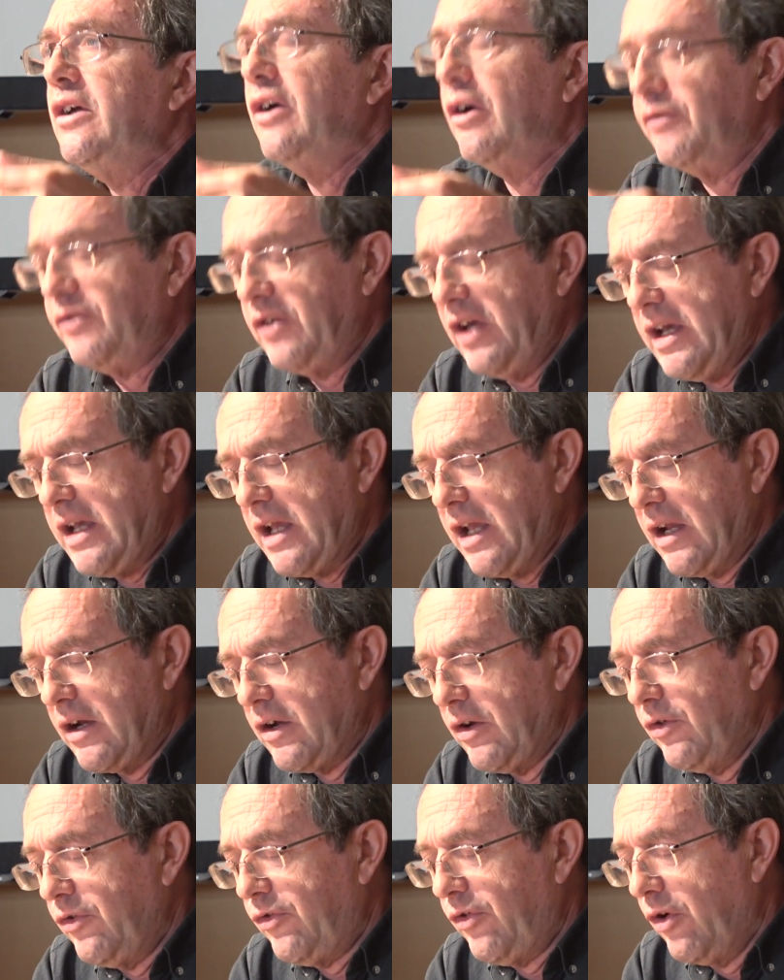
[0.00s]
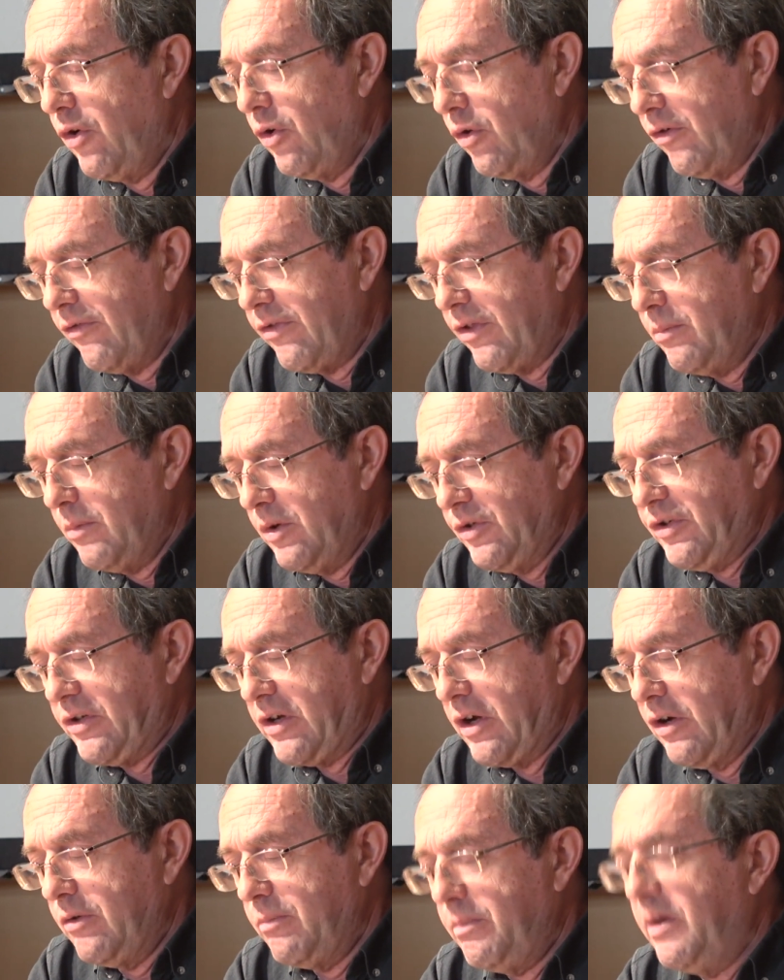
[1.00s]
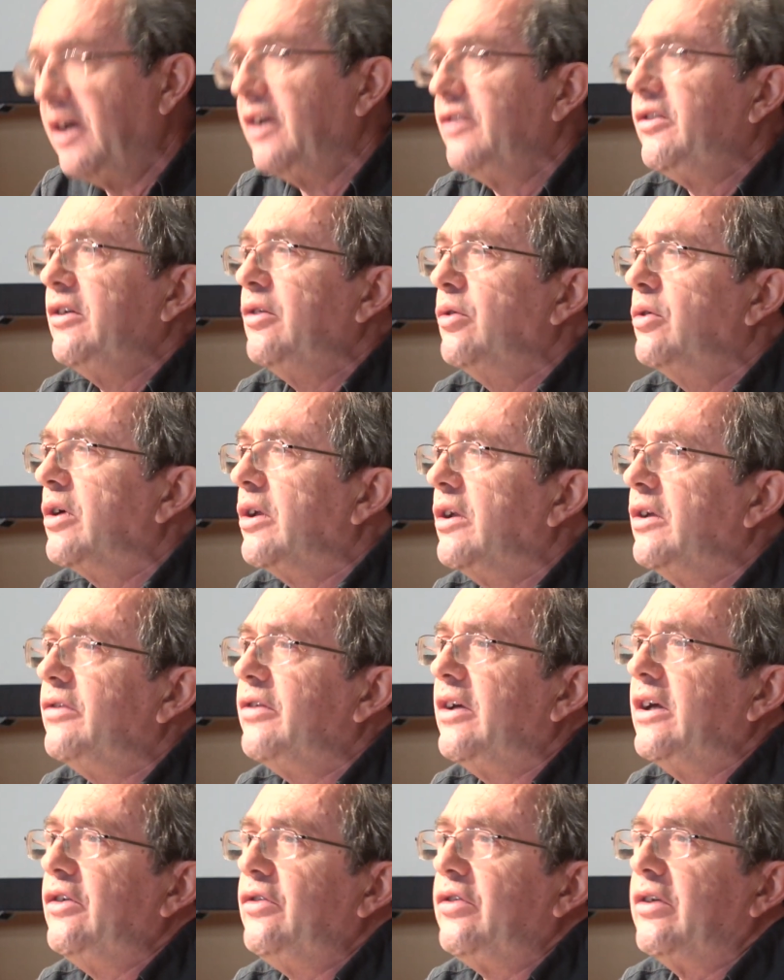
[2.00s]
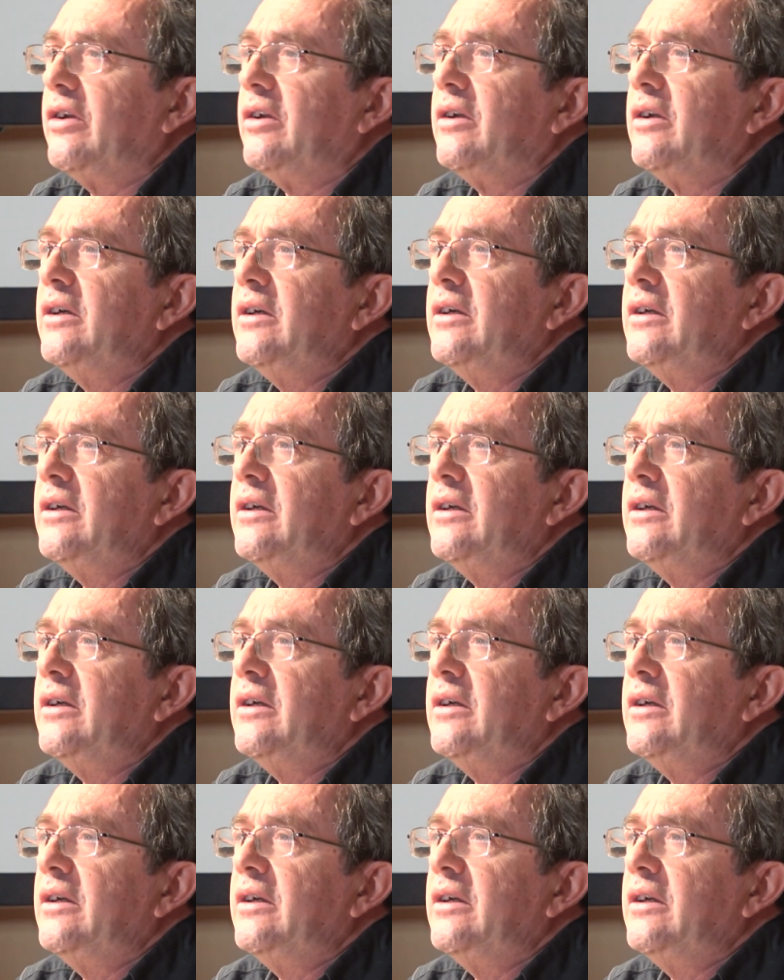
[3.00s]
of taking control of the Moscow party organization,